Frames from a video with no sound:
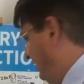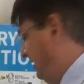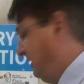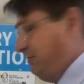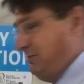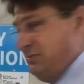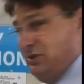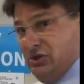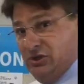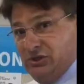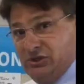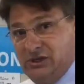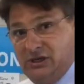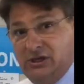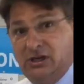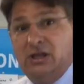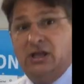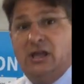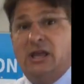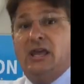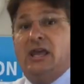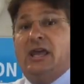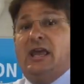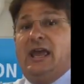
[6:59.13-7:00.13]
and a
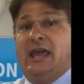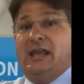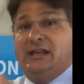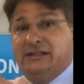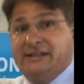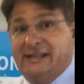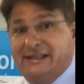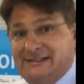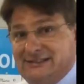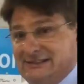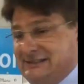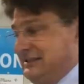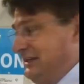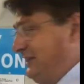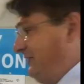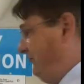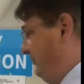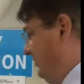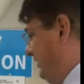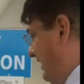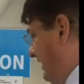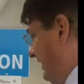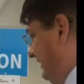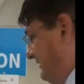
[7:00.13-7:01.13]
million, and let's see if
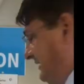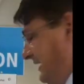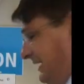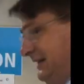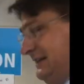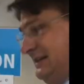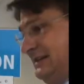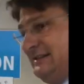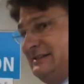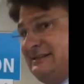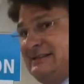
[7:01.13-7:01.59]
we can't take it to the